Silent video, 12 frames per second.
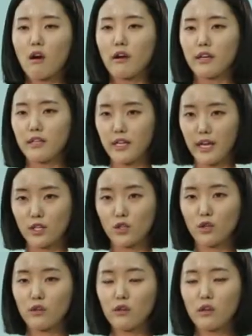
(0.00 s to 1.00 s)

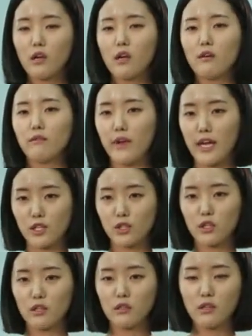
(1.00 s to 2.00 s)
architecture,
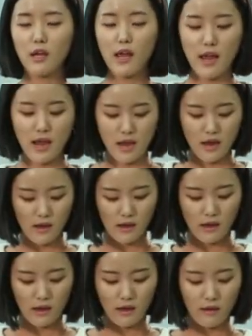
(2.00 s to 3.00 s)
fashion,
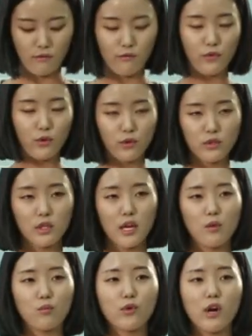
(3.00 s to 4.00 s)
and food
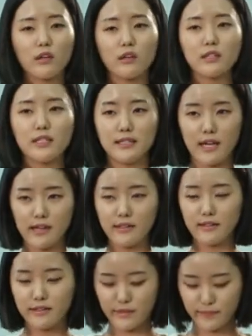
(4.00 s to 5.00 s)
and product
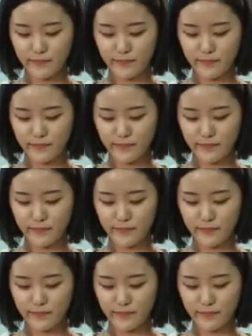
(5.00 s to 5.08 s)
designs.